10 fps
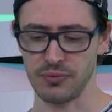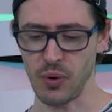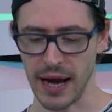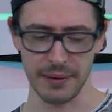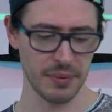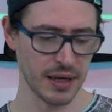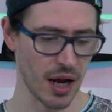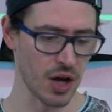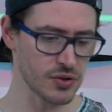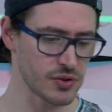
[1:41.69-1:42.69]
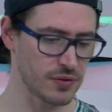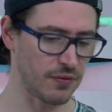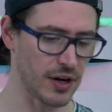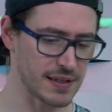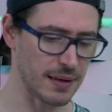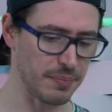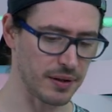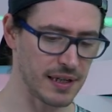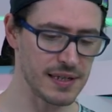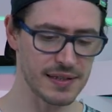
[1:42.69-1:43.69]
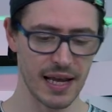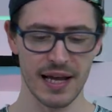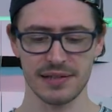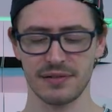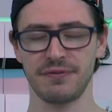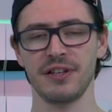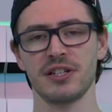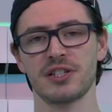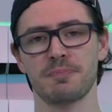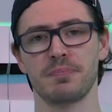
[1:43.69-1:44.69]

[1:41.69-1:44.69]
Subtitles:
Why? Because, for example, this has finished.